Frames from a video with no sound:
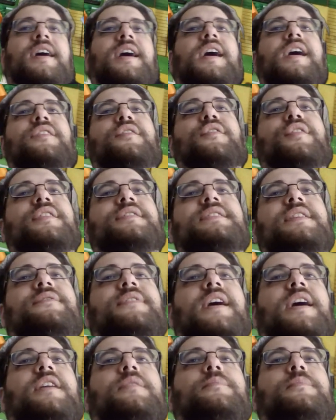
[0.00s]
and
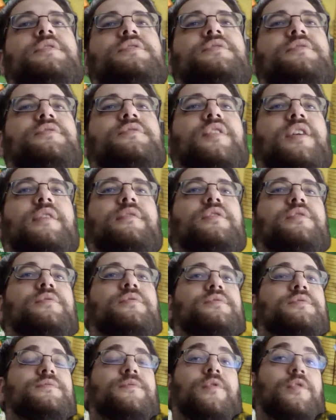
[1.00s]
receive admission
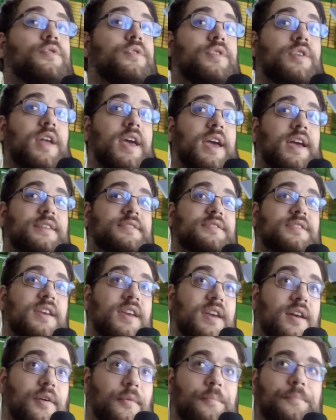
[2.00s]
revenues for the next
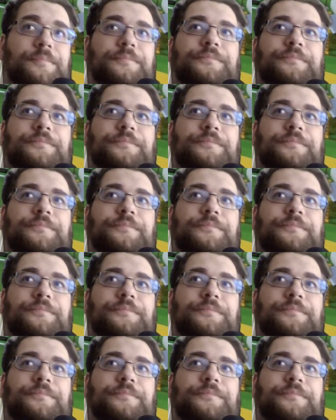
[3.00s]
year.